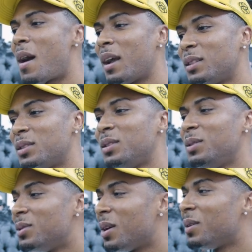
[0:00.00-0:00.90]
actually,
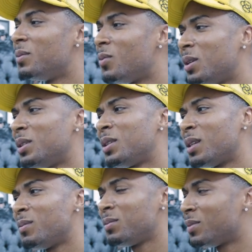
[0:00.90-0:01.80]
you know, wanted to
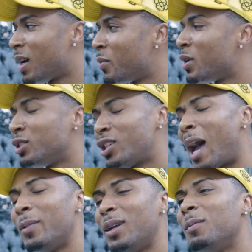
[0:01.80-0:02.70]
come up here and
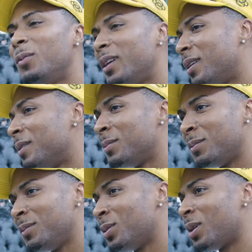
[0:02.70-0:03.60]
chop it up with
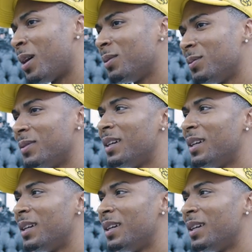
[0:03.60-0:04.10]
him, you know?